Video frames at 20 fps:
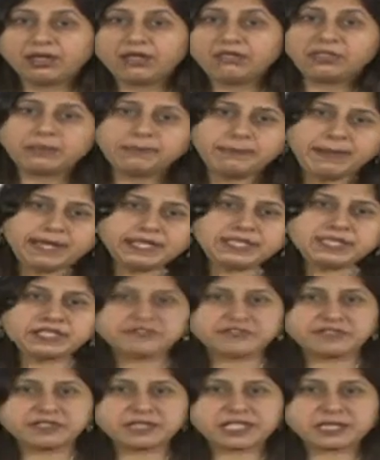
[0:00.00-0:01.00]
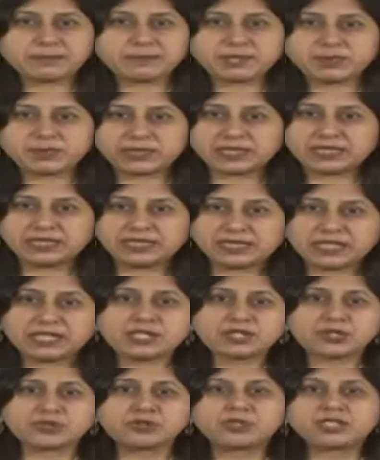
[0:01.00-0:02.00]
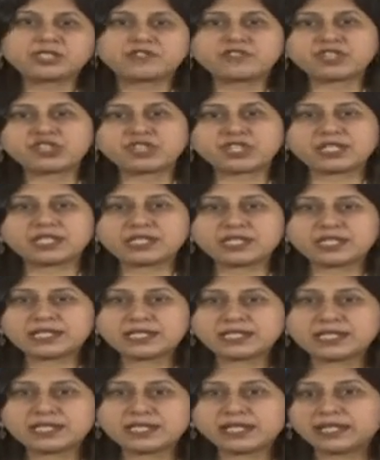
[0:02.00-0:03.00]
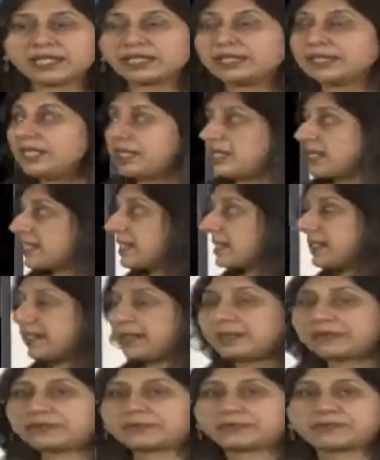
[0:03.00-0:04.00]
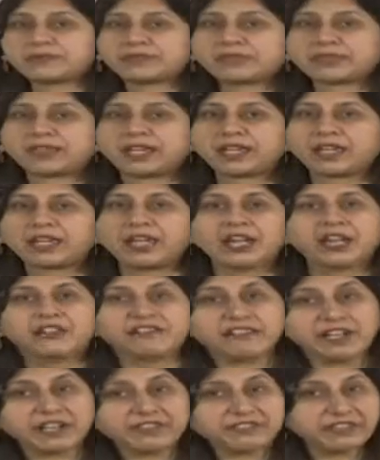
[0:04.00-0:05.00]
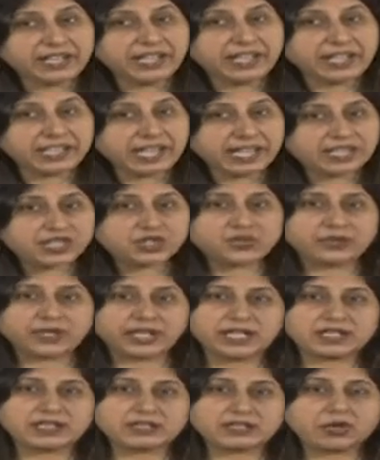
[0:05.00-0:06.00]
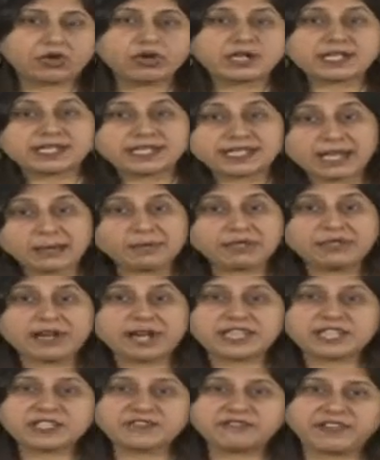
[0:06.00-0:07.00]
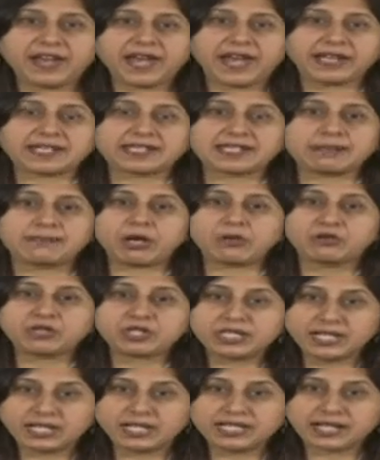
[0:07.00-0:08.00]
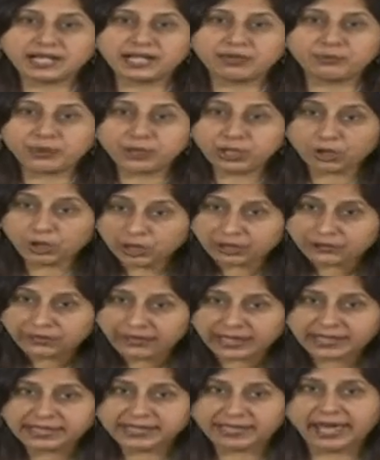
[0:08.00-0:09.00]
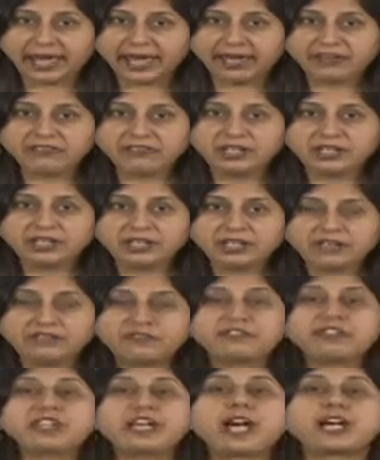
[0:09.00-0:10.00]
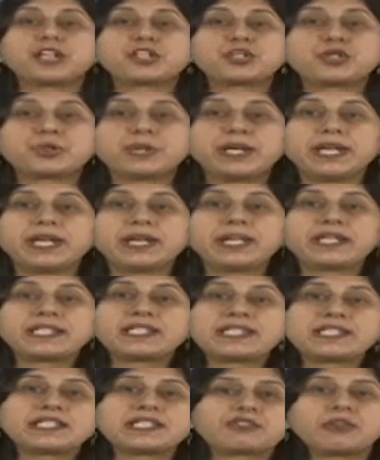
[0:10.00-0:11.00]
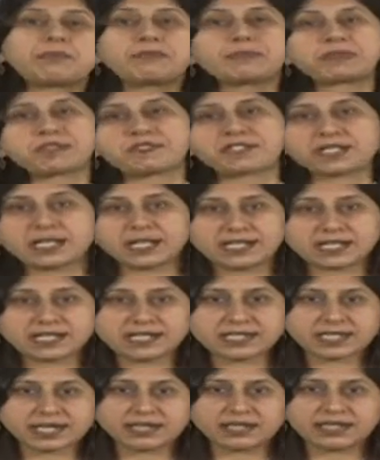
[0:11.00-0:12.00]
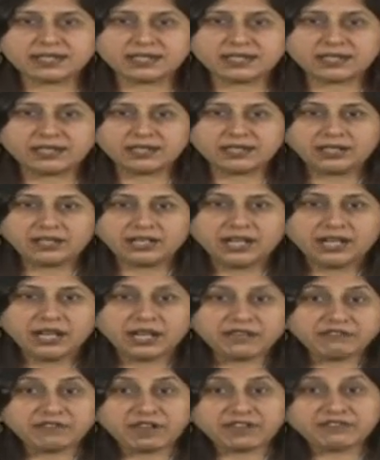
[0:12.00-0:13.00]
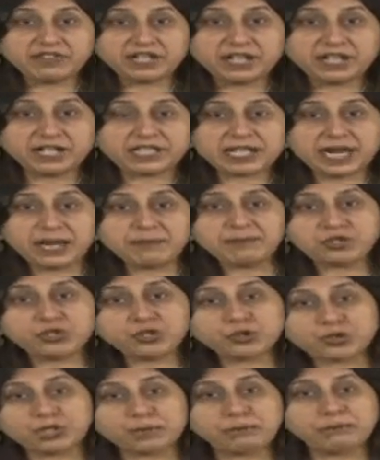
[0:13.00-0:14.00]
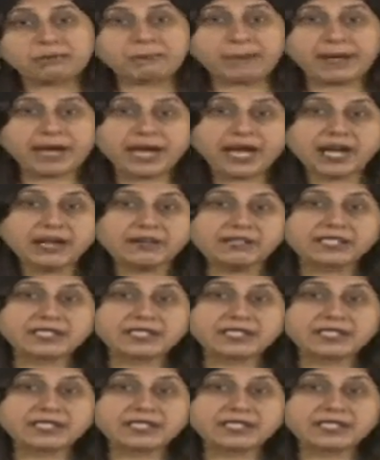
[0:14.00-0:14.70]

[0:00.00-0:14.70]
The big difference between these two divisions is this. When we illustrate or summarize facts about data we already have, we are doing descriptive statistics. When we attempt to compare,